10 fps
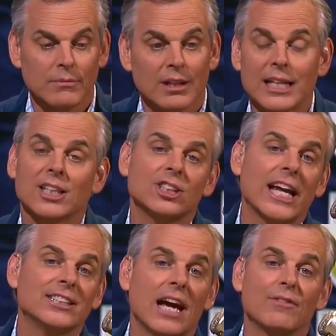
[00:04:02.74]
Let the
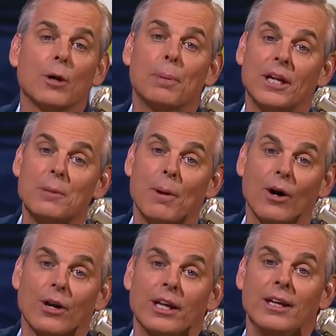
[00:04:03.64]
Saints have their pity
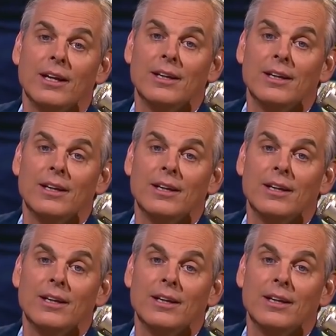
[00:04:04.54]
party.